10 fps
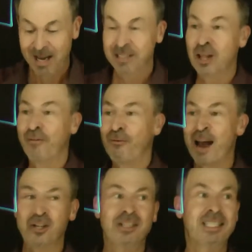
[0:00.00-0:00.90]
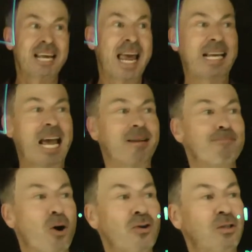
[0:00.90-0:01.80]
So the fractions take at
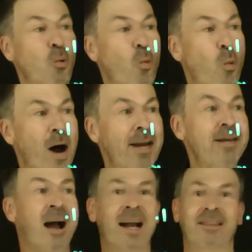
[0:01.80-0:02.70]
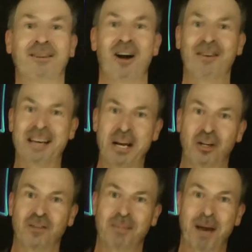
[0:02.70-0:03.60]
most 1/9 of an
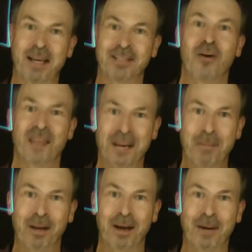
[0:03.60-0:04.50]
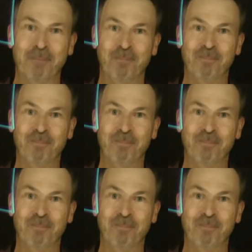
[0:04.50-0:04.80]
inch of space on the number line.